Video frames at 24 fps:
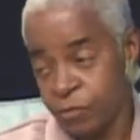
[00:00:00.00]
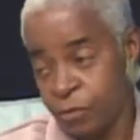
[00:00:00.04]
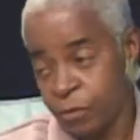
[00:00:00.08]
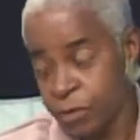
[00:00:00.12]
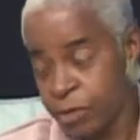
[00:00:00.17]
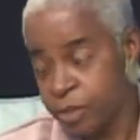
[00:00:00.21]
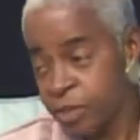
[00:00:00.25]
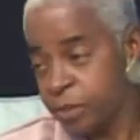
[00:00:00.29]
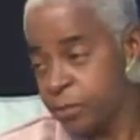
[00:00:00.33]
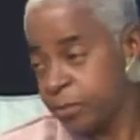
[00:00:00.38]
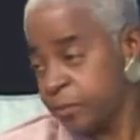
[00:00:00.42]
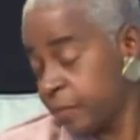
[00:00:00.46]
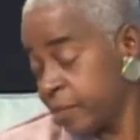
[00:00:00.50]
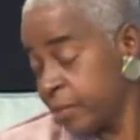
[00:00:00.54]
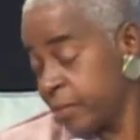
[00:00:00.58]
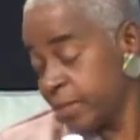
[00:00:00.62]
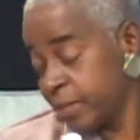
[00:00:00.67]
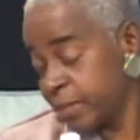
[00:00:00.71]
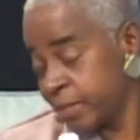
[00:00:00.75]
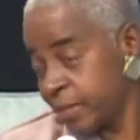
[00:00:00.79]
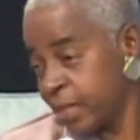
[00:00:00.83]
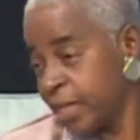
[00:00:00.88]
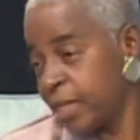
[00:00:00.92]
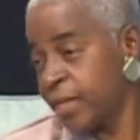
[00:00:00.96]
course herbs for the
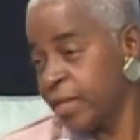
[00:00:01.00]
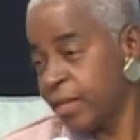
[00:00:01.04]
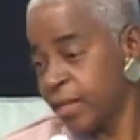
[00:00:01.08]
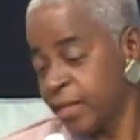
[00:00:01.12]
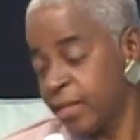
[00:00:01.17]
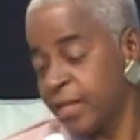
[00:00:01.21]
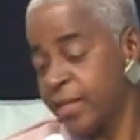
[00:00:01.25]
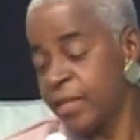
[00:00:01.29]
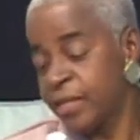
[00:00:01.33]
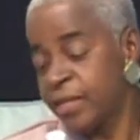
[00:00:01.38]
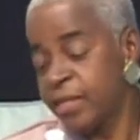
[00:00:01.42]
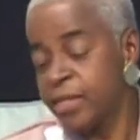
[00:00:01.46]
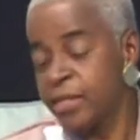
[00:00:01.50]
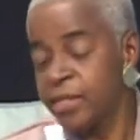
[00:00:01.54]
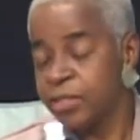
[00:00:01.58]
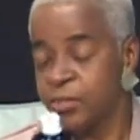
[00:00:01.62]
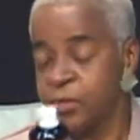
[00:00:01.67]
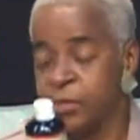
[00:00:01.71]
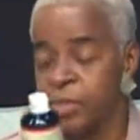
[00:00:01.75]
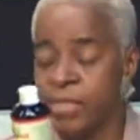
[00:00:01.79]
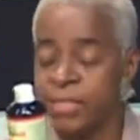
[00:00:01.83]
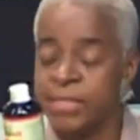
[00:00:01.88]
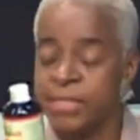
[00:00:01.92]
skin and the kidney. So there are